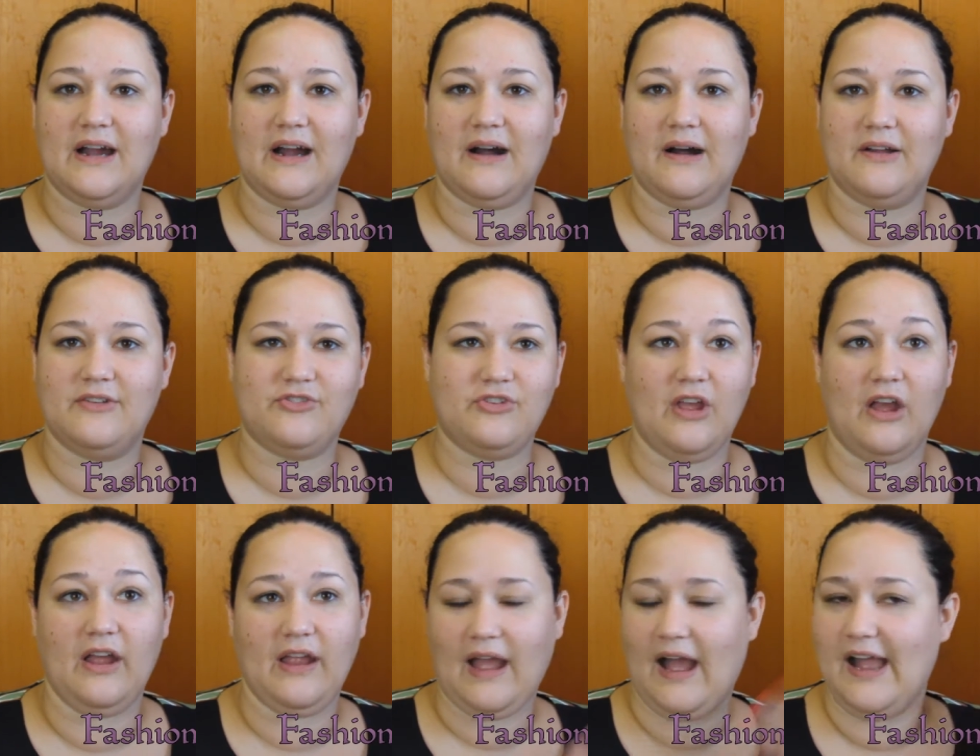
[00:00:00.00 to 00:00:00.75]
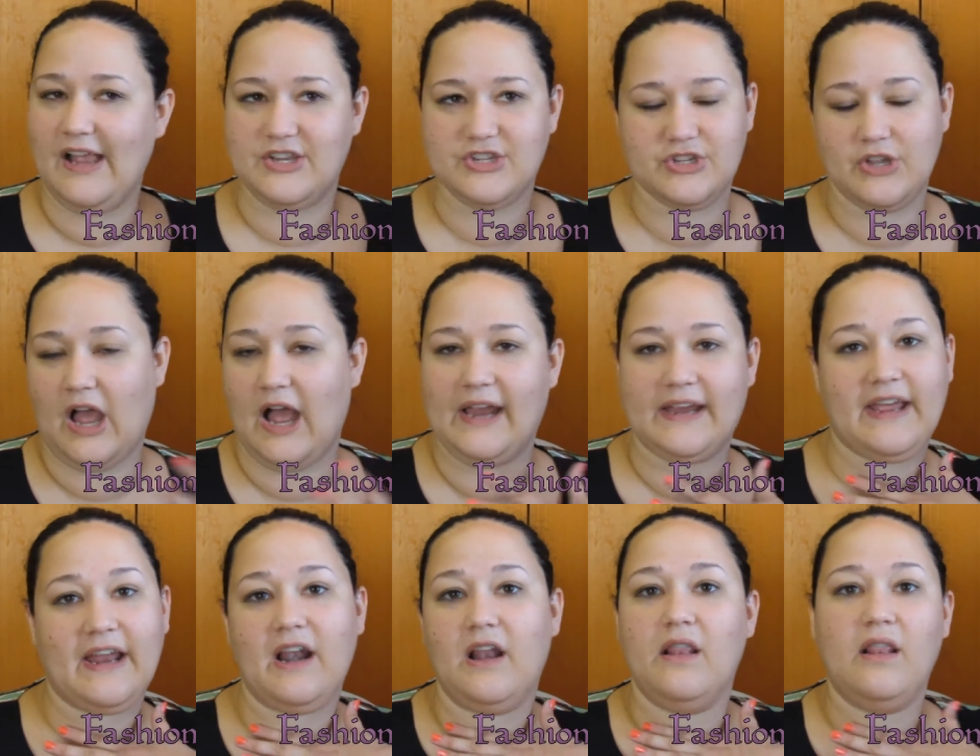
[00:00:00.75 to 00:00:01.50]

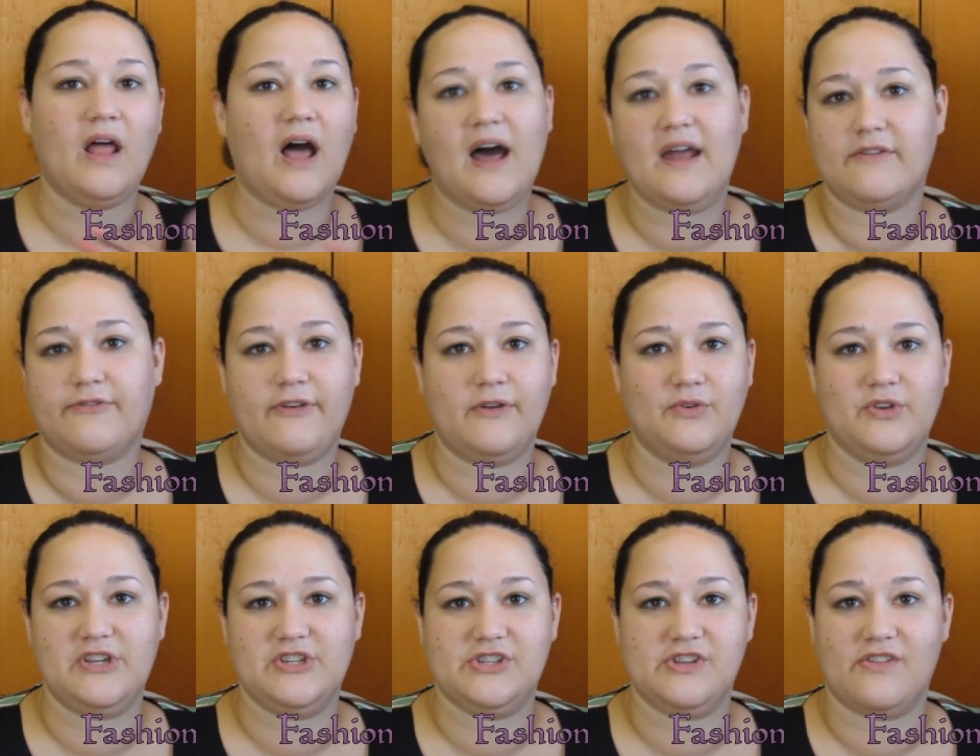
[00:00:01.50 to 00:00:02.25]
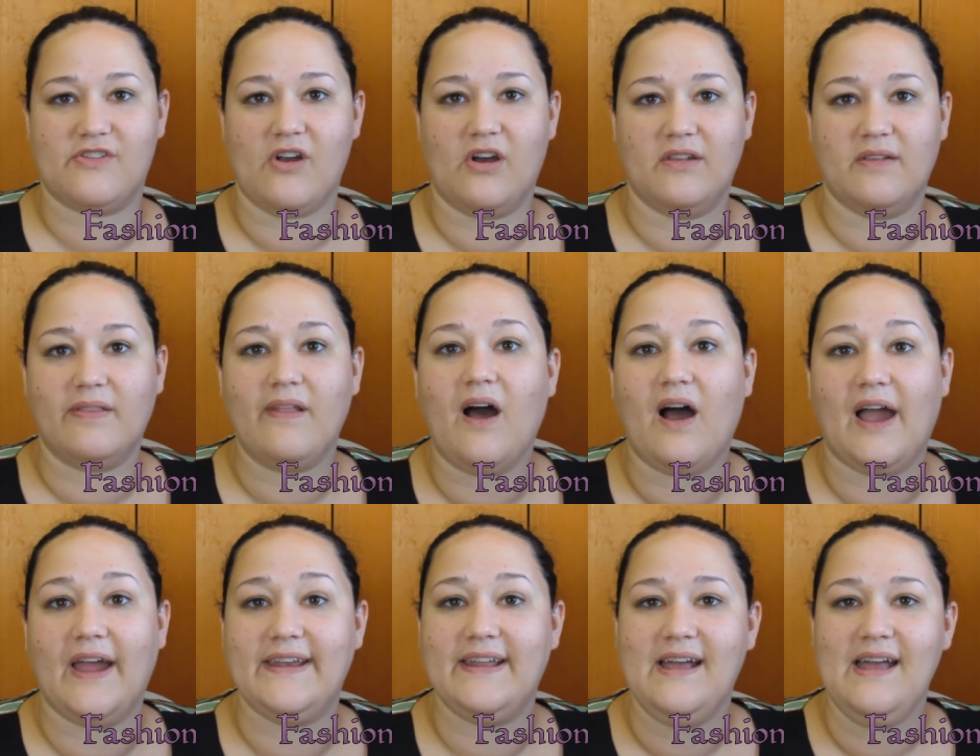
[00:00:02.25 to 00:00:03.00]
I get a lot of foundations
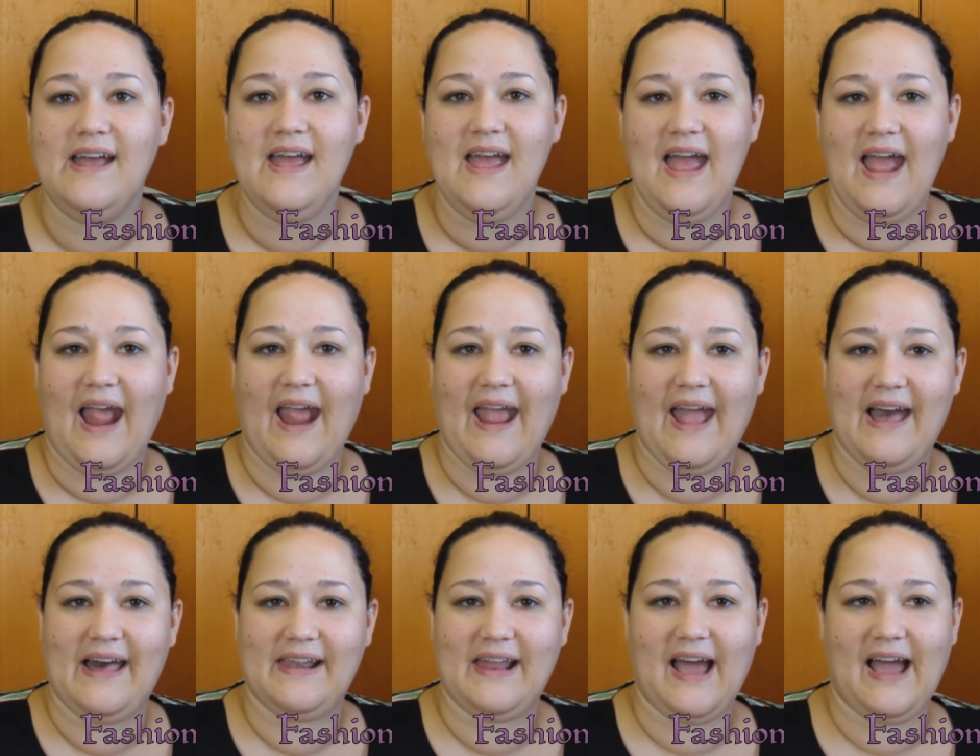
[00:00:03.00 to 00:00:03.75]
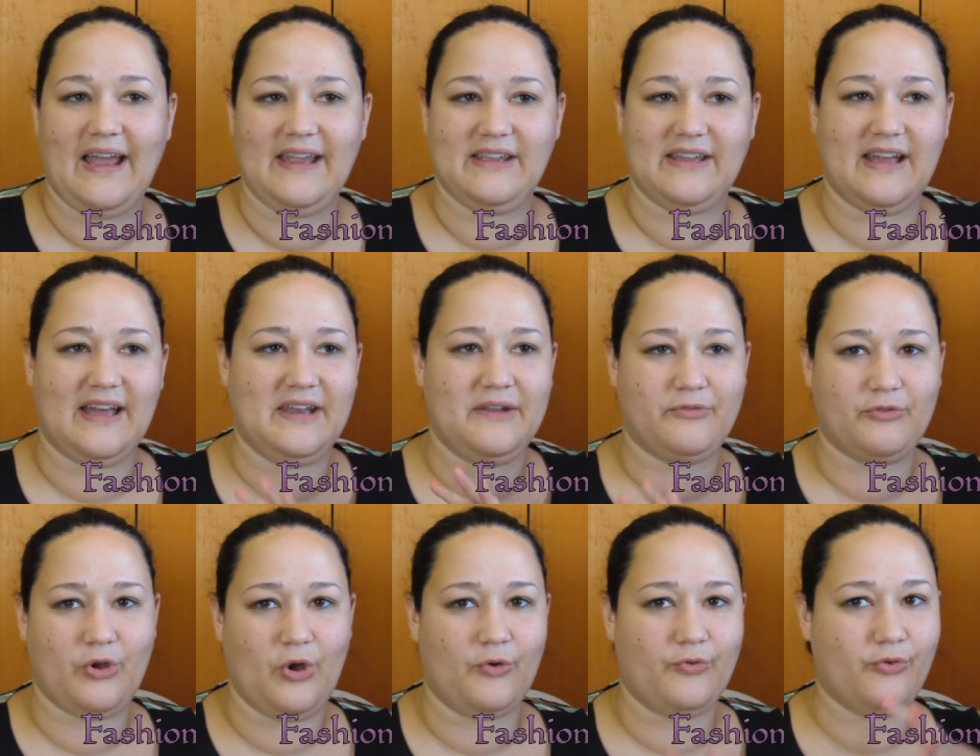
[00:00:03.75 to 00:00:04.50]
online, and I kind
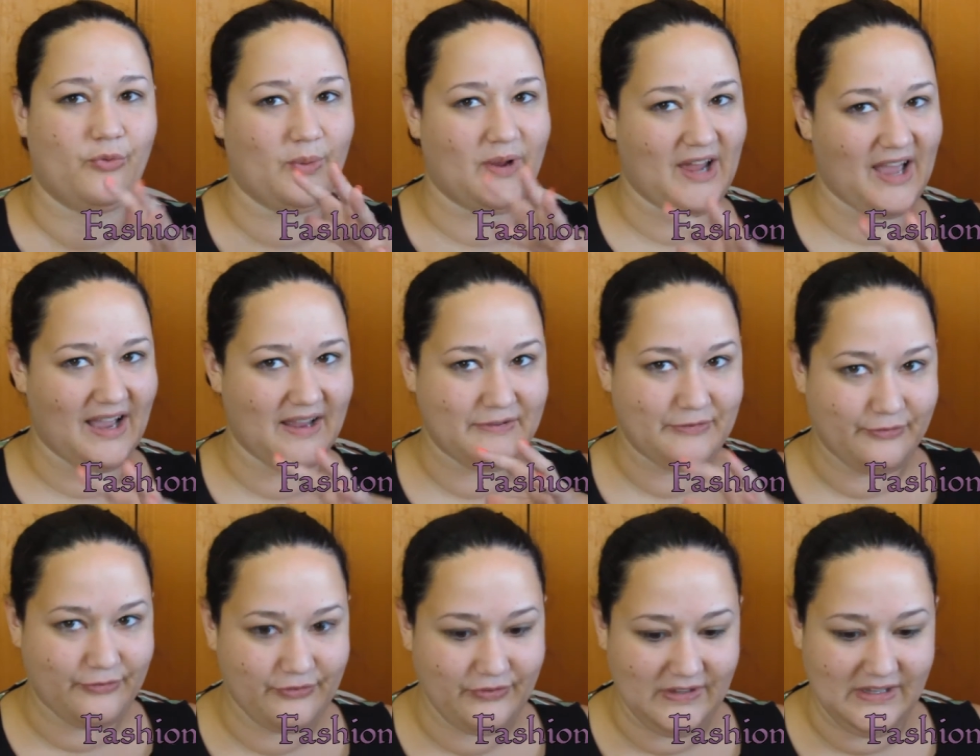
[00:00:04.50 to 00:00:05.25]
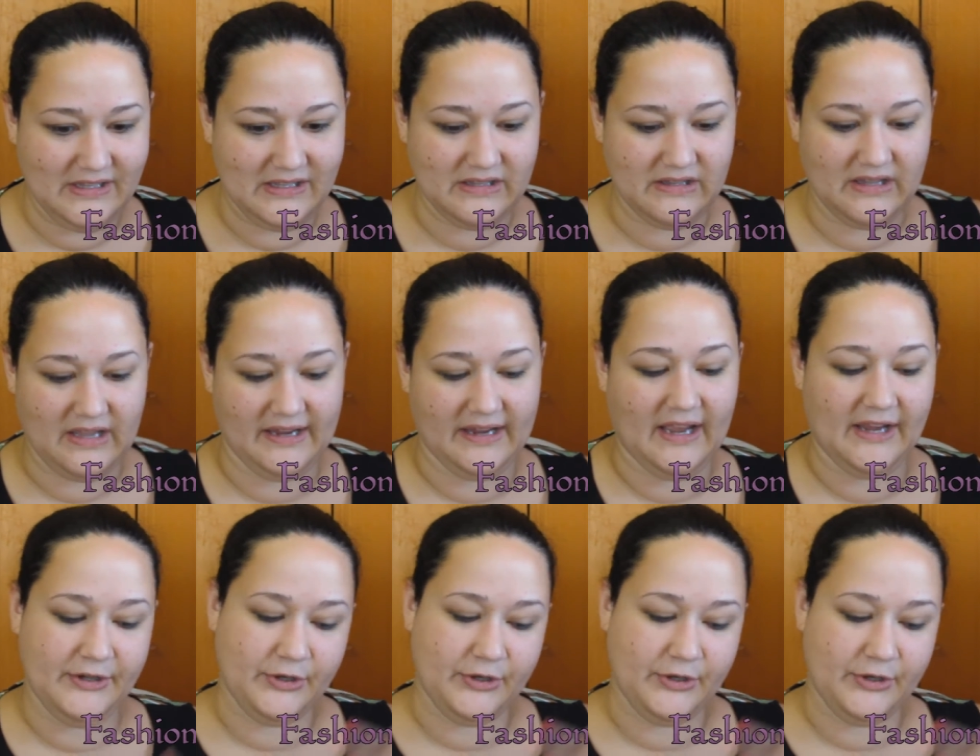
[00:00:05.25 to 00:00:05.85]
of go for what I feel like.